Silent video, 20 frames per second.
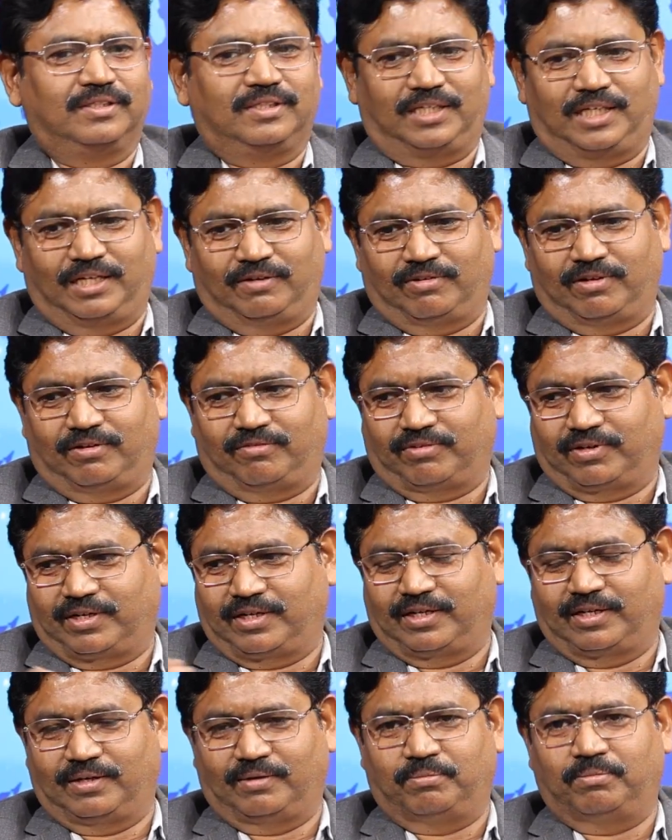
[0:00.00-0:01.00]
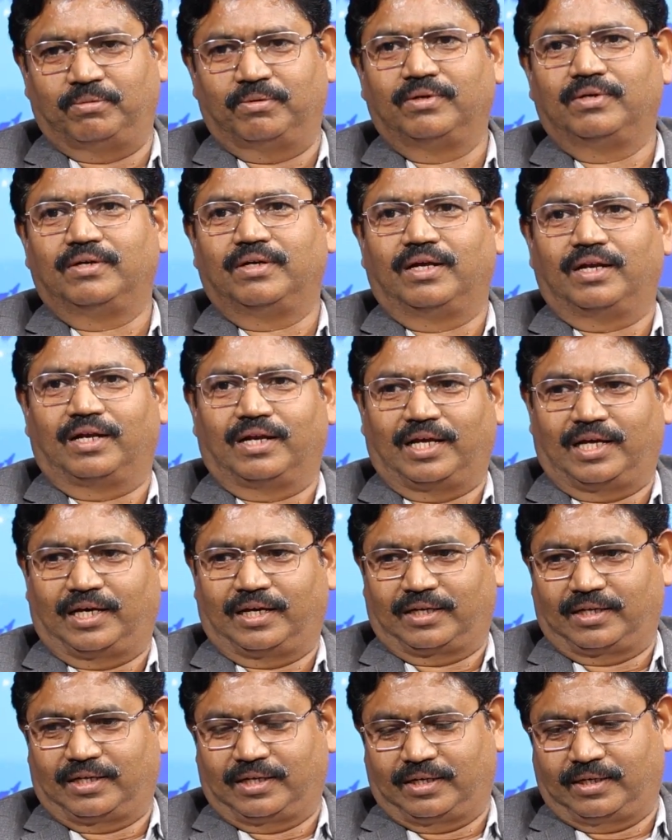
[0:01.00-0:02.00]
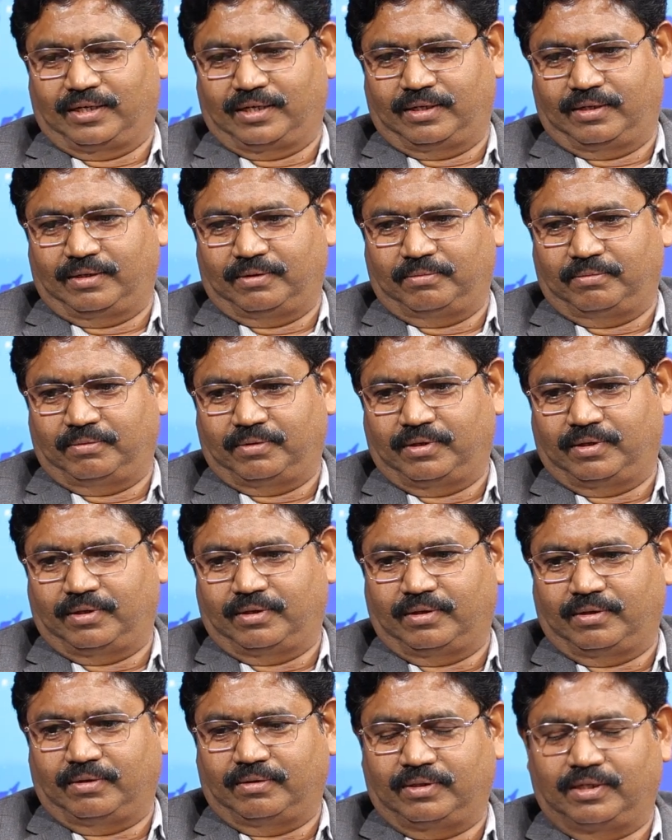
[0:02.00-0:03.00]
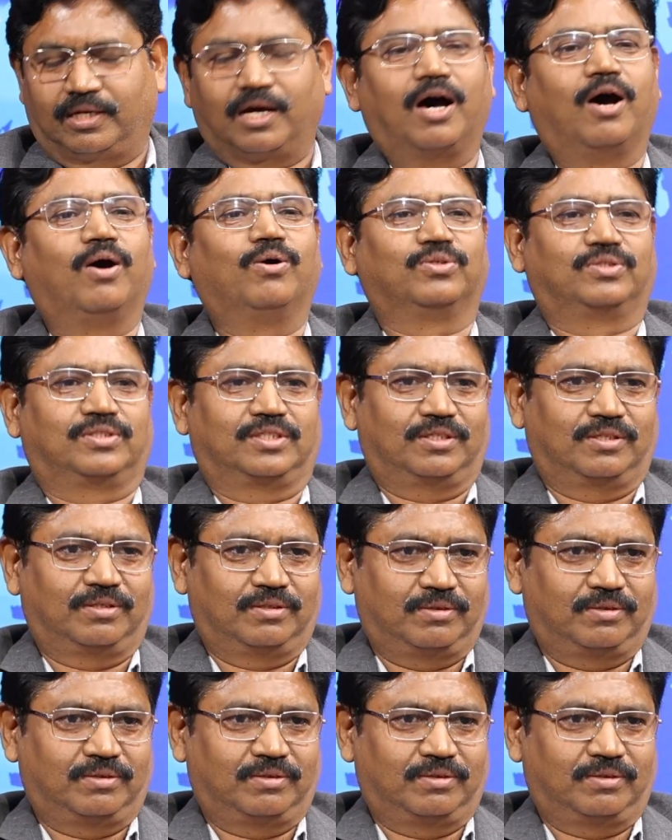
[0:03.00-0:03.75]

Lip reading: even for like in house